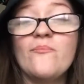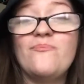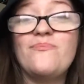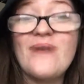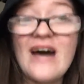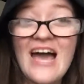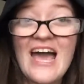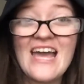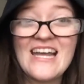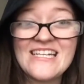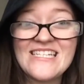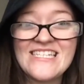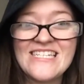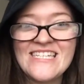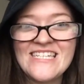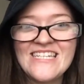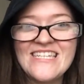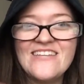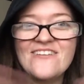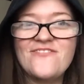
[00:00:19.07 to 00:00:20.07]

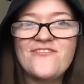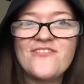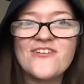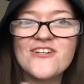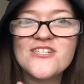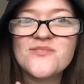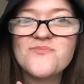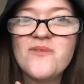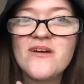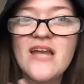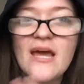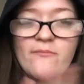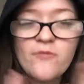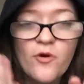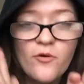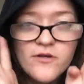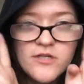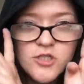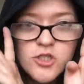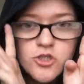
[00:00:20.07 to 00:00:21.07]
but the first one I'm
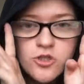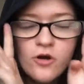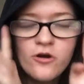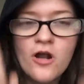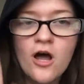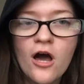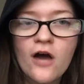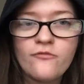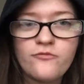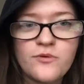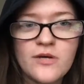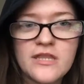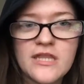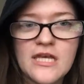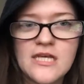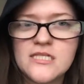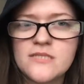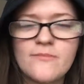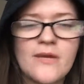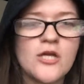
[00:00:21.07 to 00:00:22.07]
going to start off
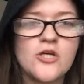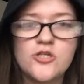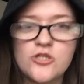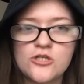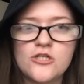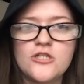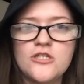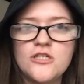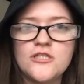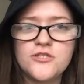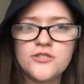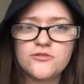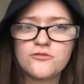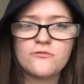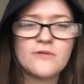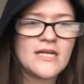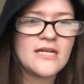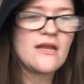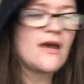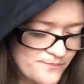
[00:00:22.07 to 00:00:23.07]
with is my girl
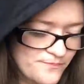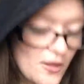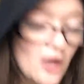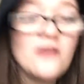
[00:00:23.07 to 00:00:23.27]
Serena.